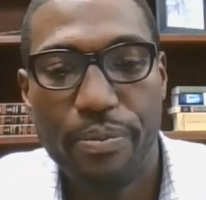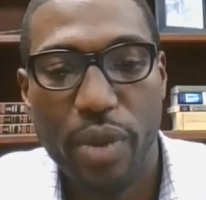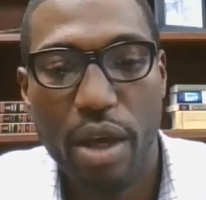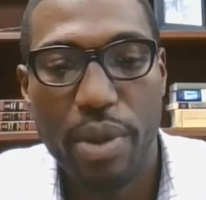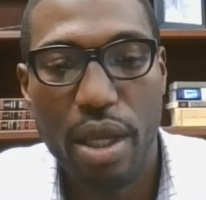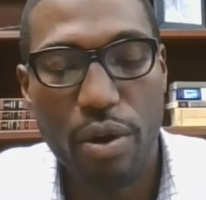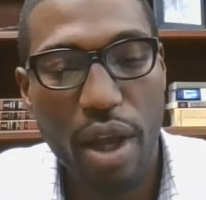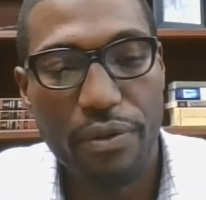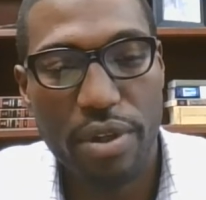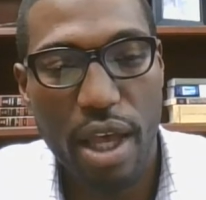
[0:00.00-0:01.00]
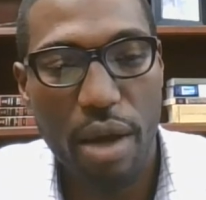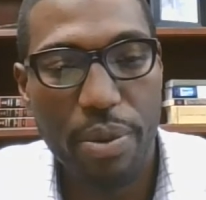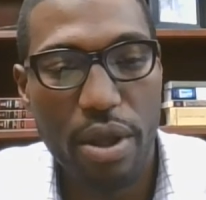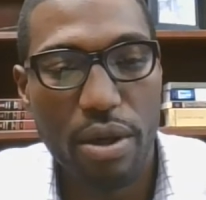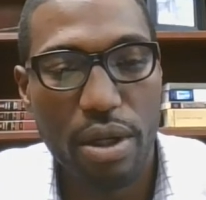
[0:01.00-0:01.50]
He'll be grateful to
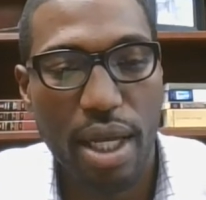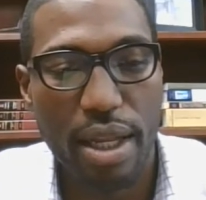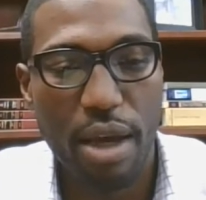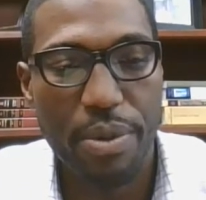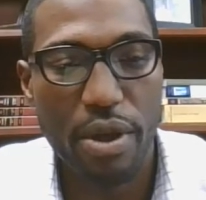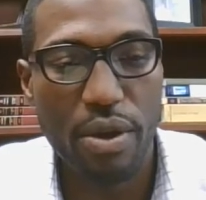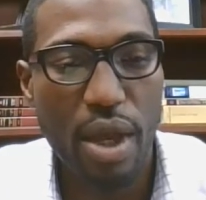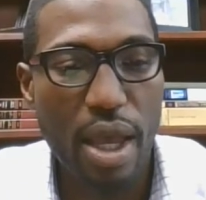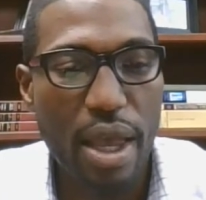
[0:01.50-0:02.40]
help you, glad to help you.